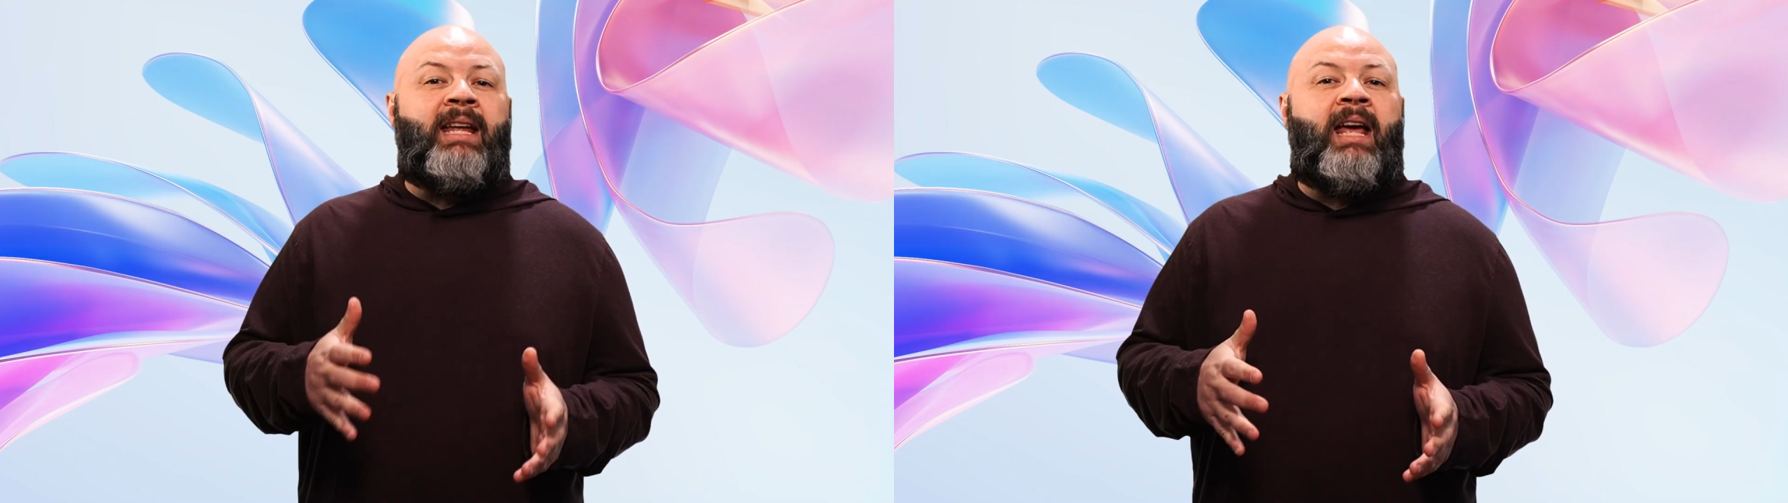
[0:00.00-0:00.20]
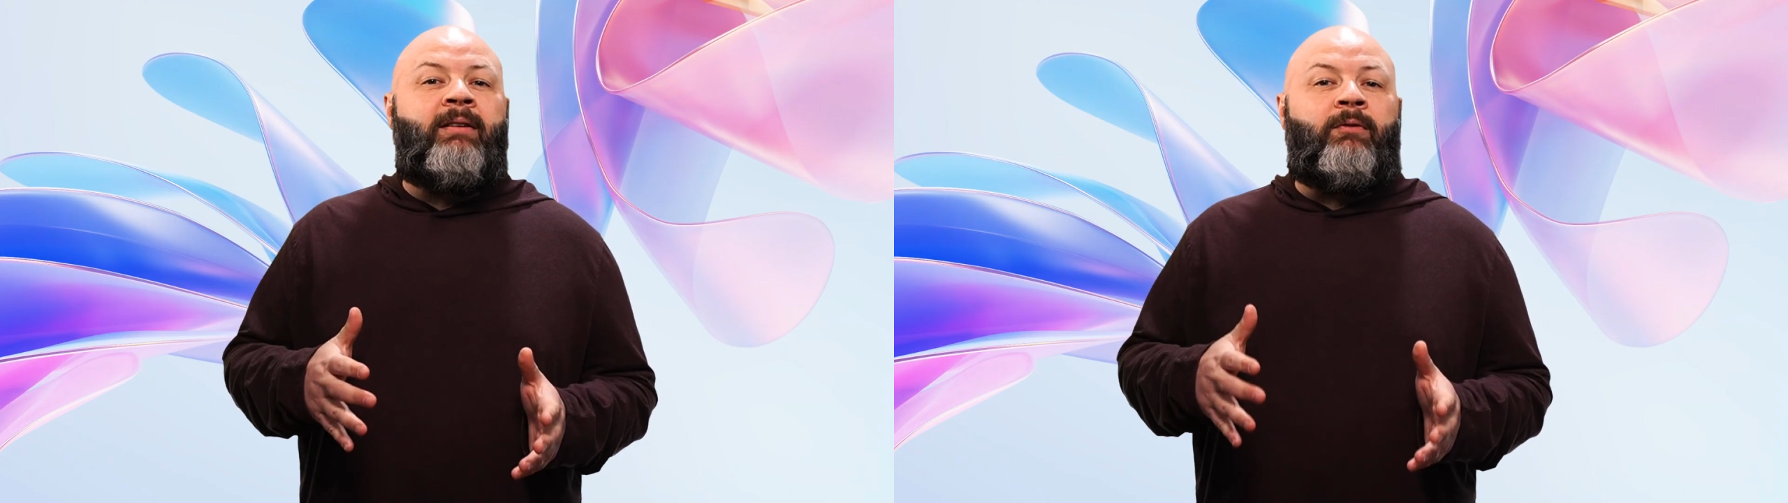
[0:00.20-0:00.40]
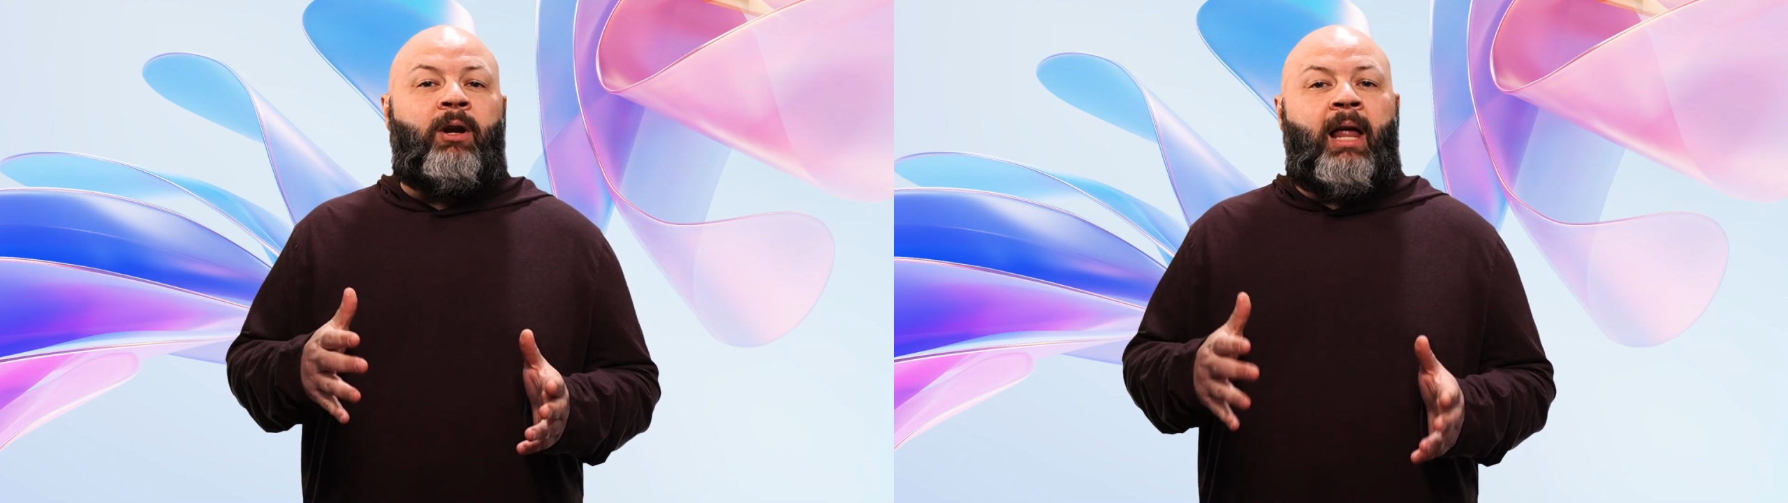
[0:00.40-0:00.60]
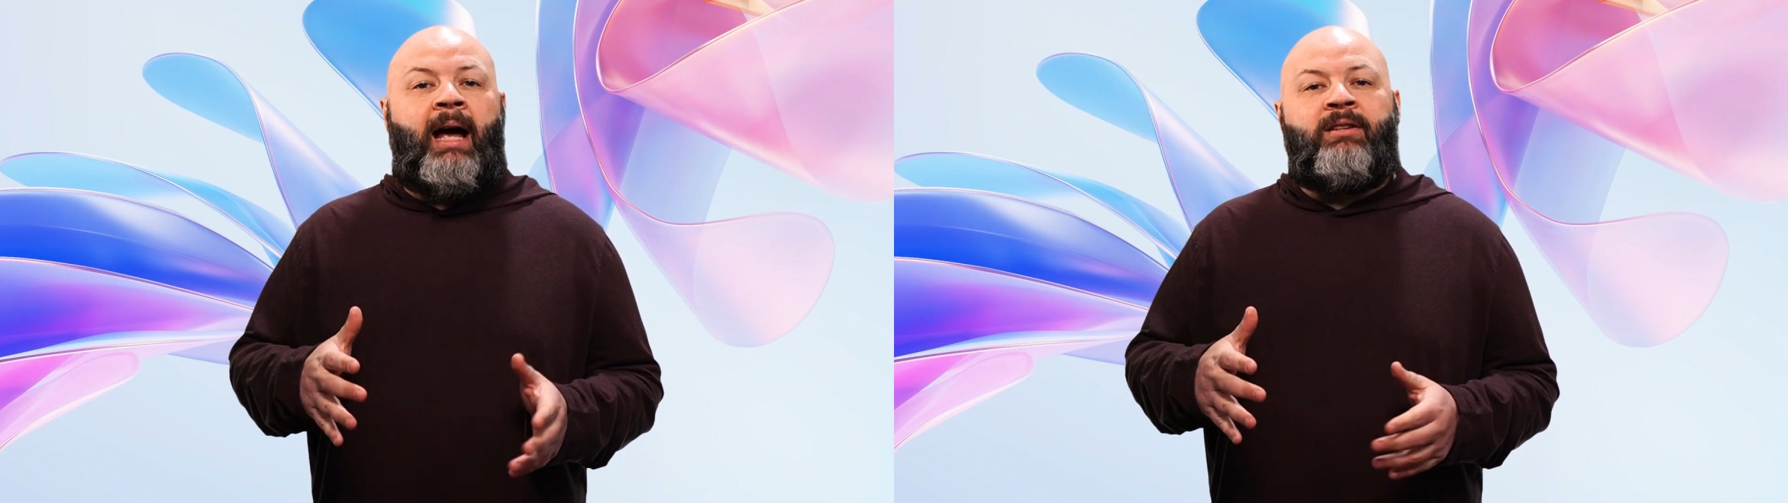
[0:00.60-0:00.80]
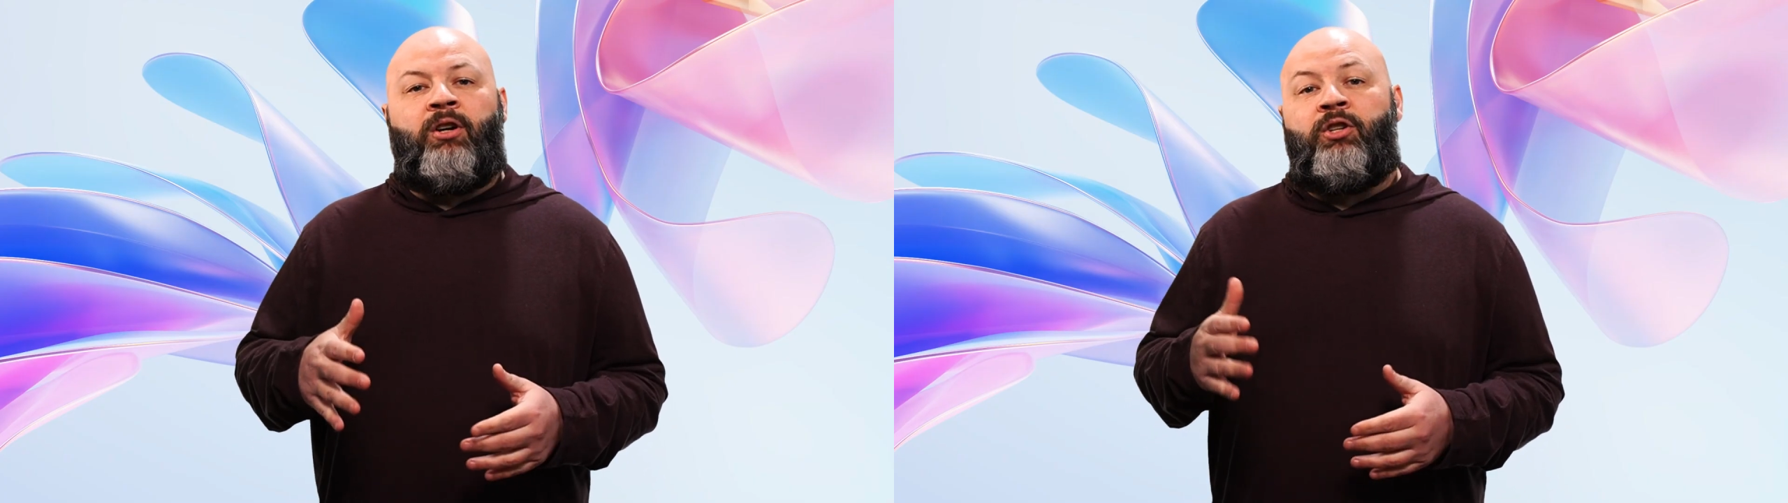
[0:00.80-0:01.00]
Native
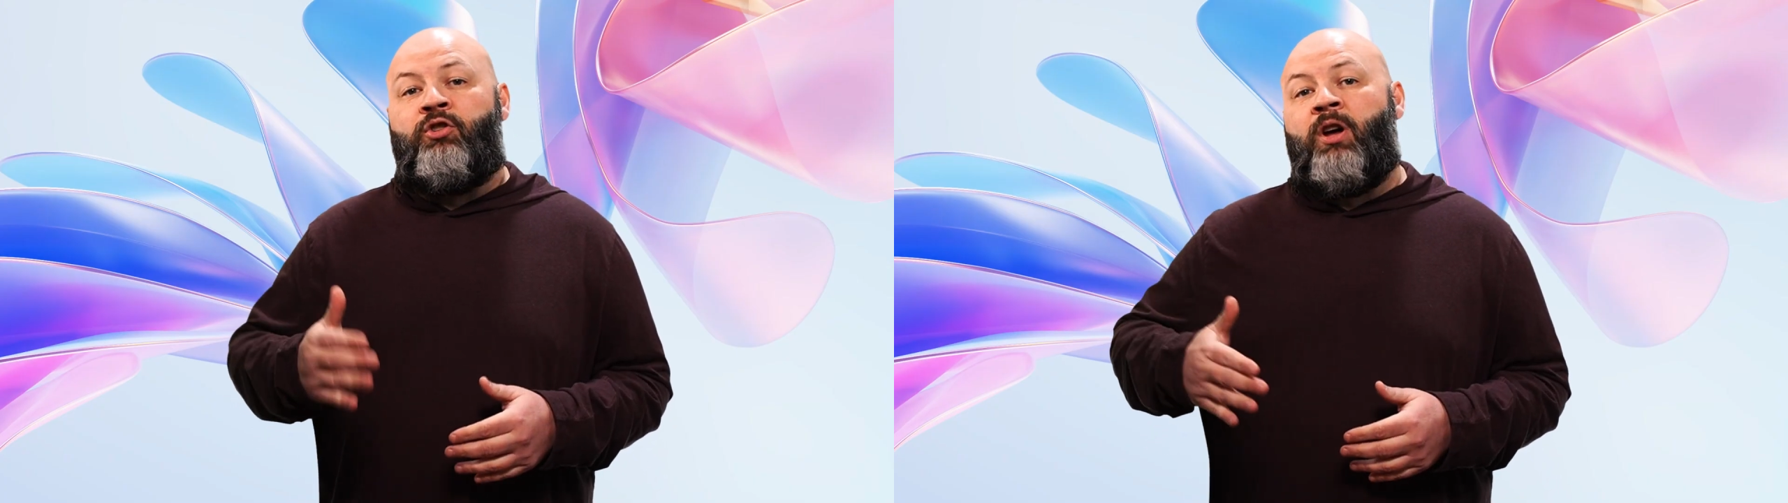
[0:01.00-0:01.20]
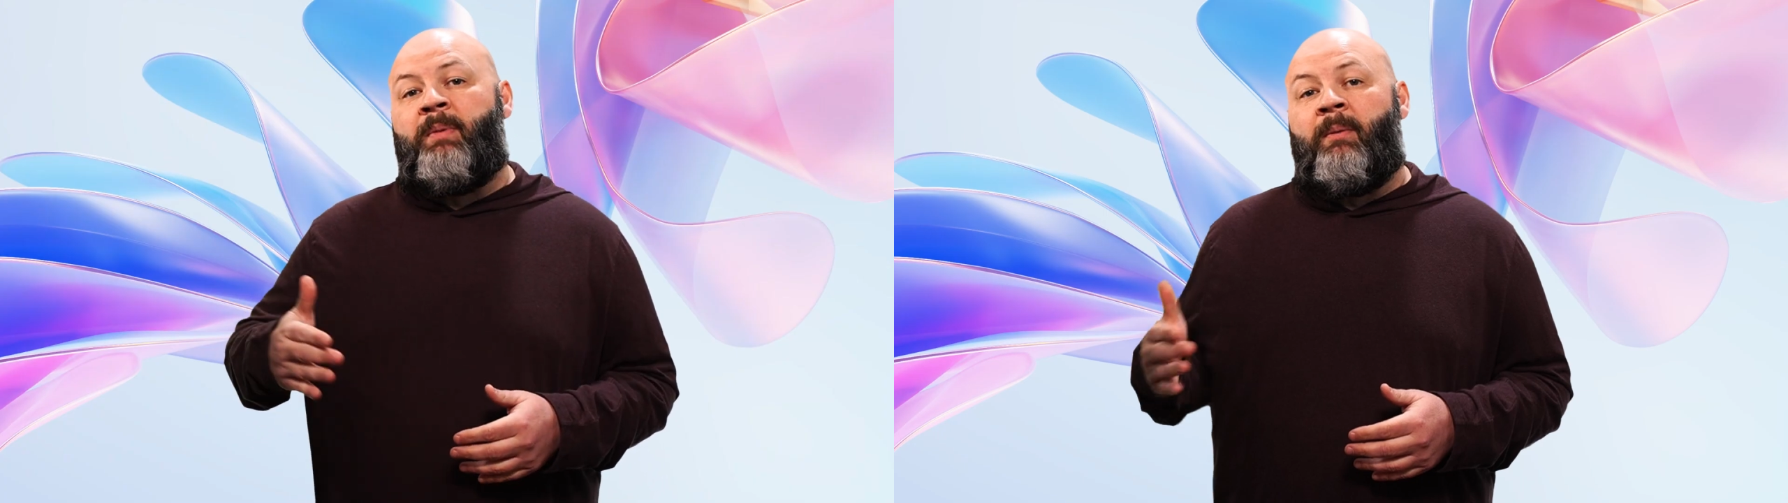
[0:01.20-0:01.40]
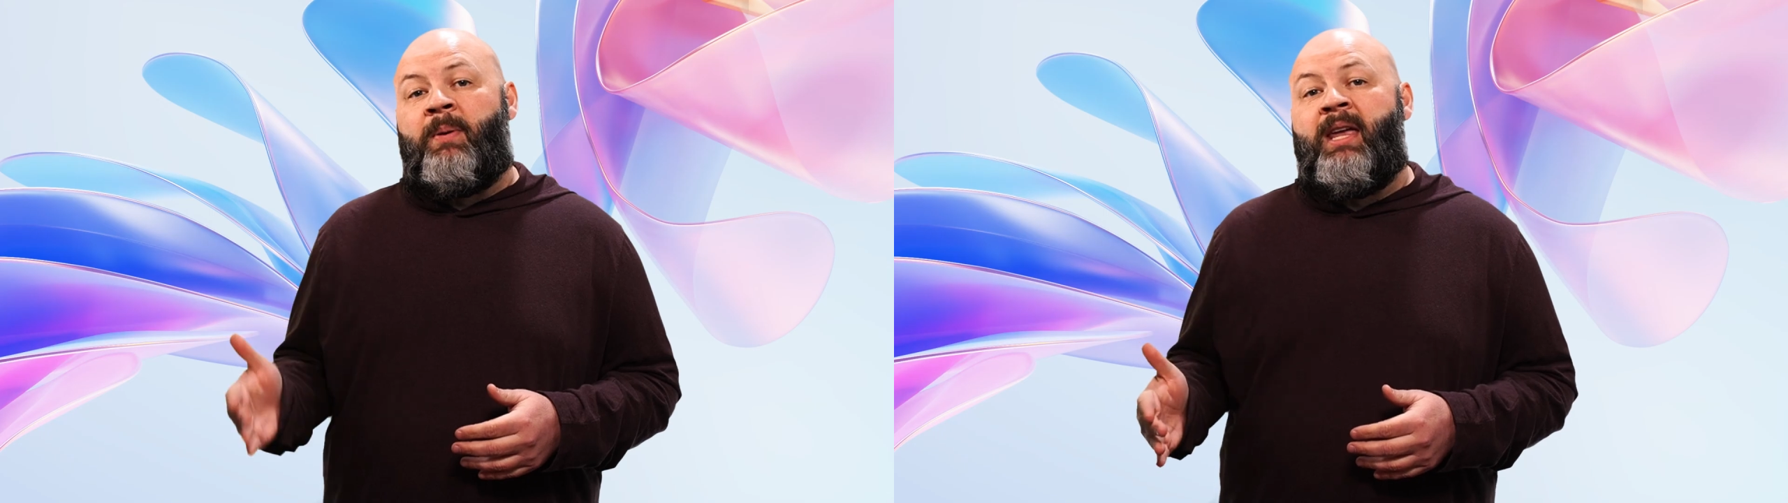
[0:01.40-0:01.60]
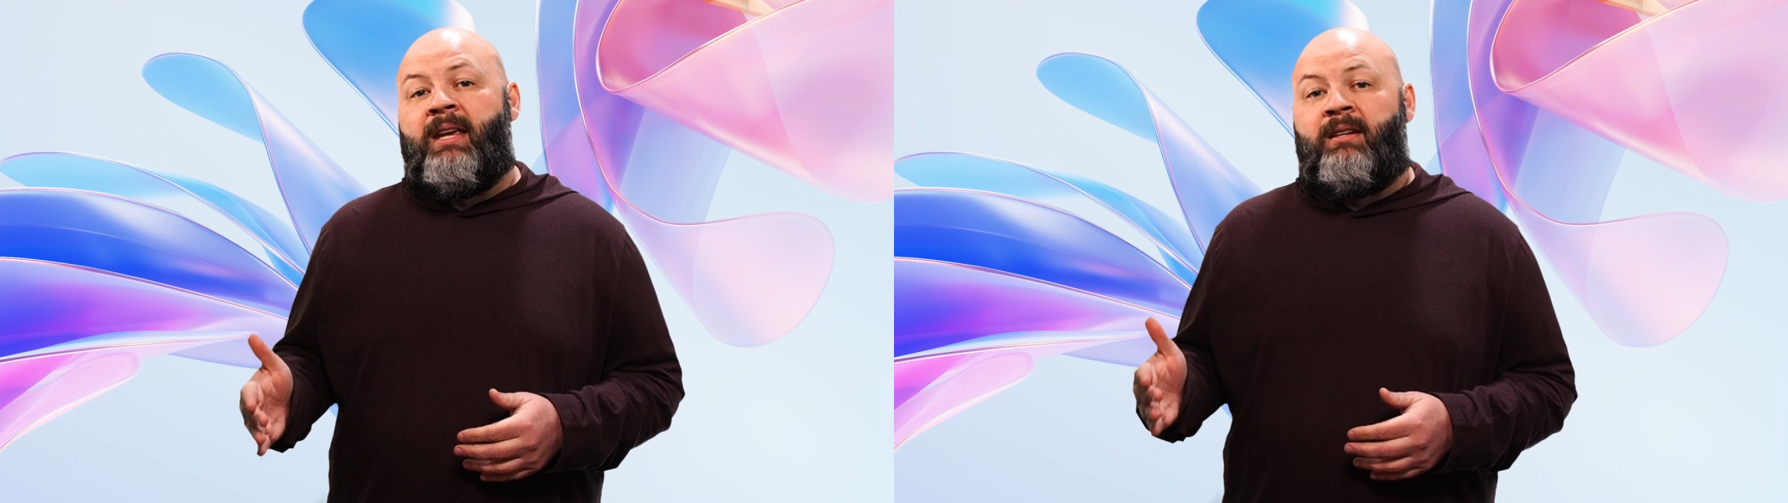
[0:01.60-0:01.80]
relies on UWP